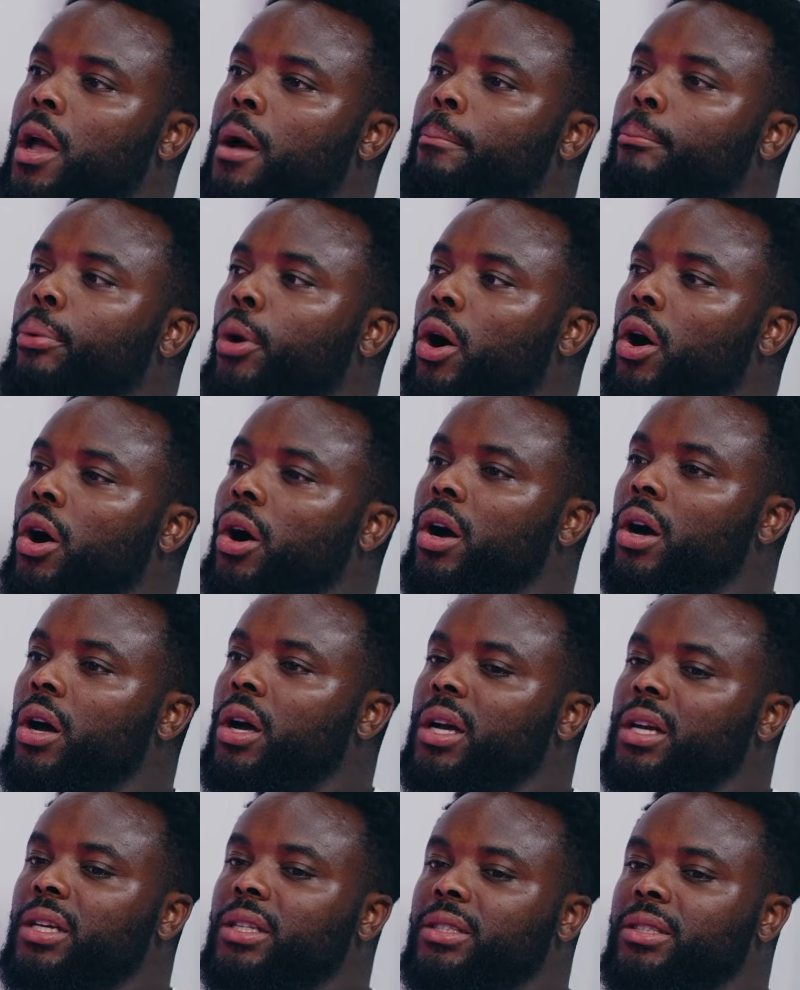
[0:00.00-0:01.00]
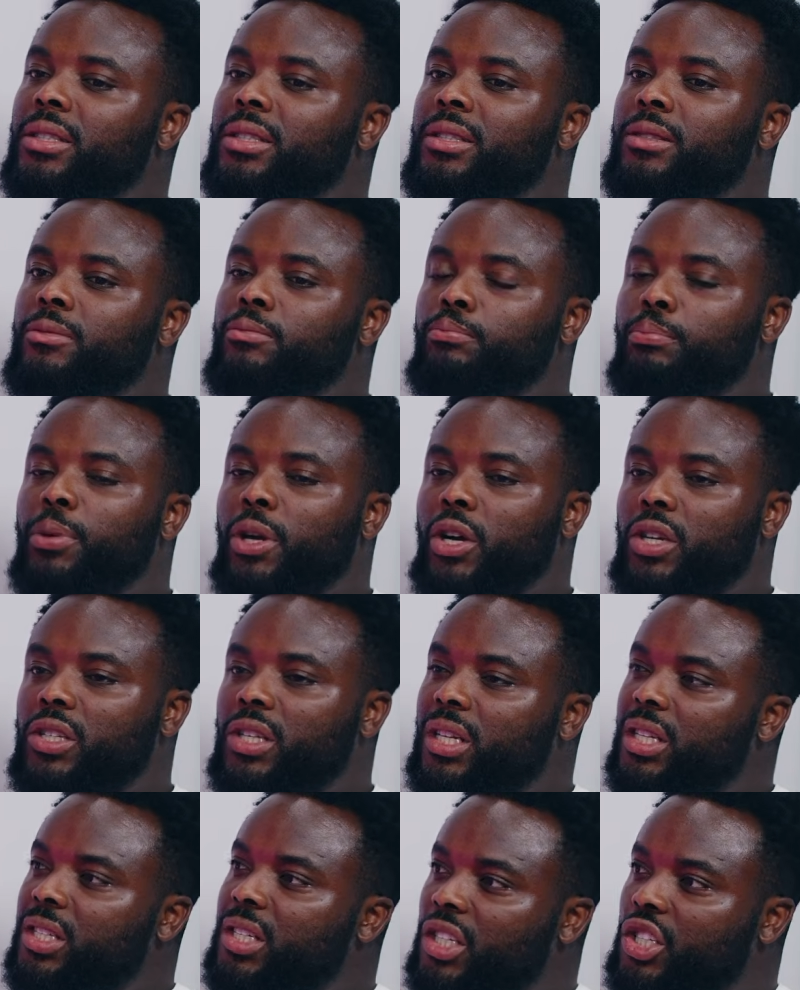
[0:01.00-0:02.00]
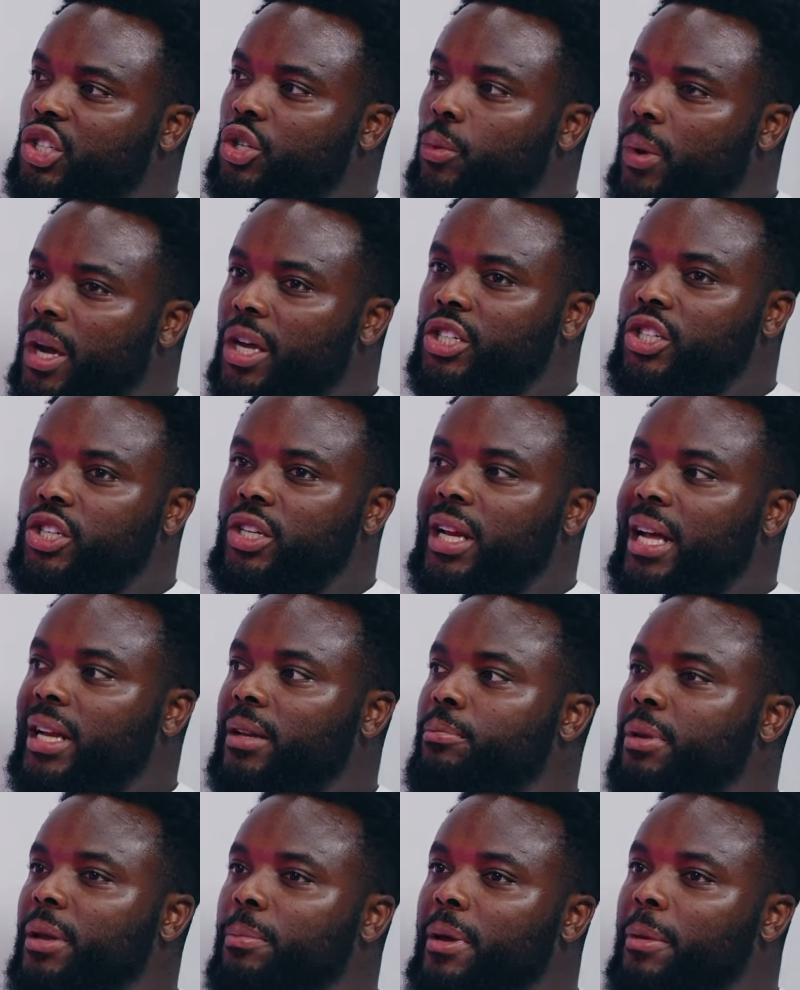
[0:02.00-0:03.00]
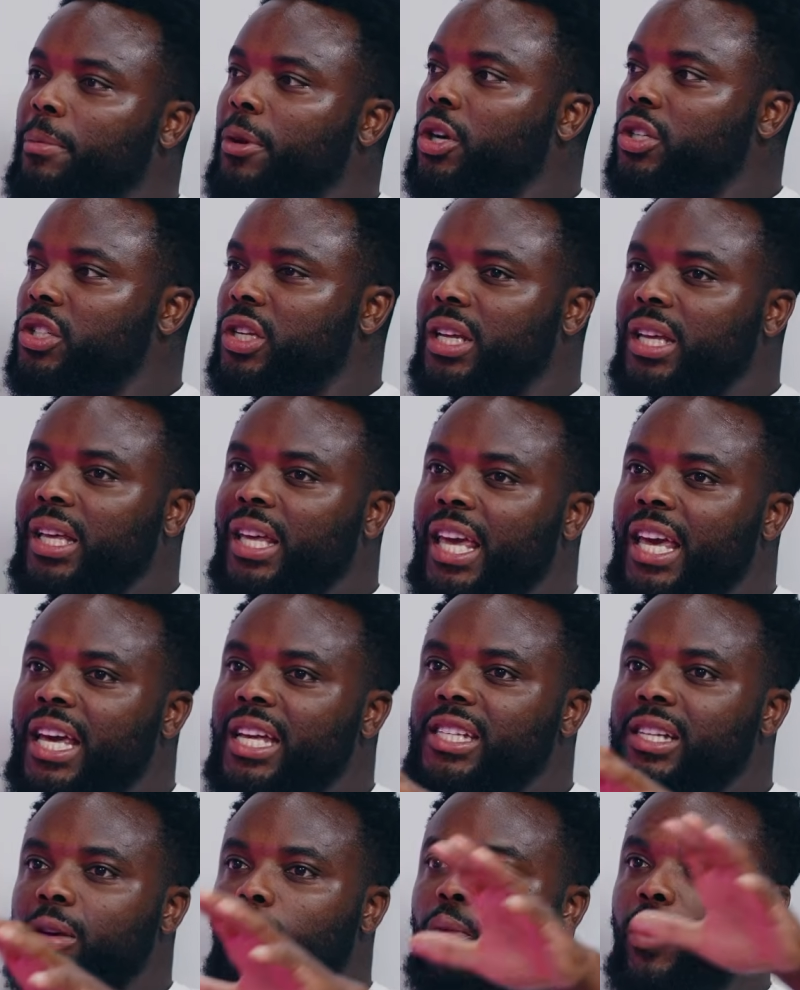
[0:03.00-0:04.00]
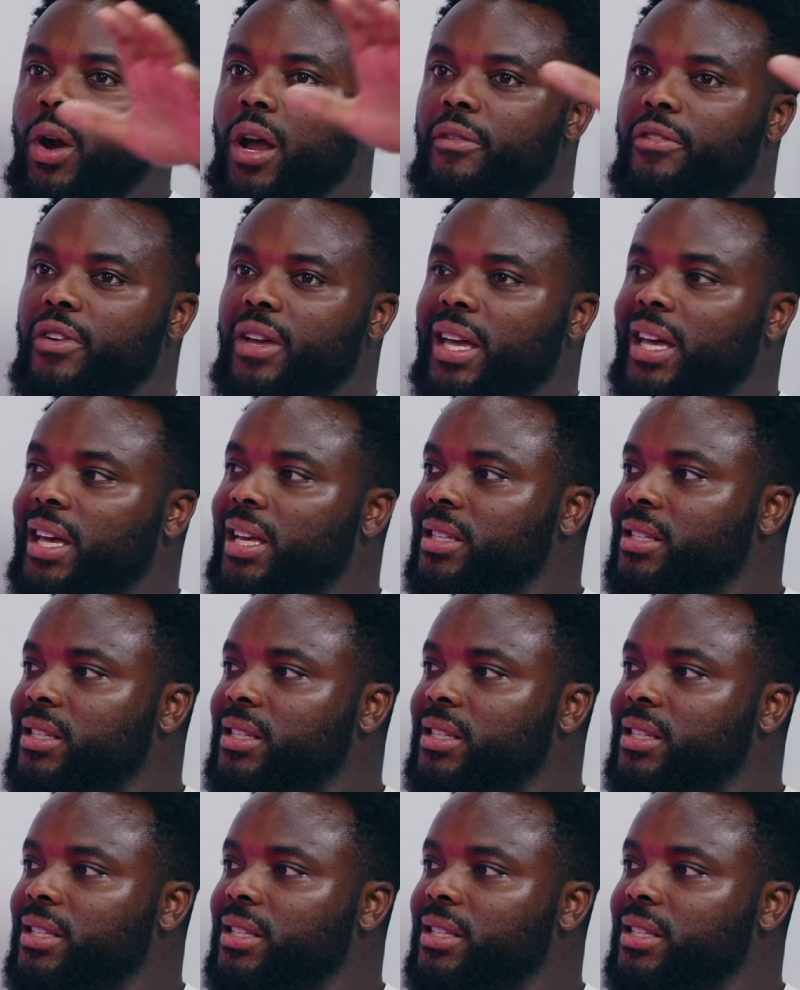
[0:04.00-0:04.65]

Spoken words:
but because of the situation and maybe because of the kids and whatever it is,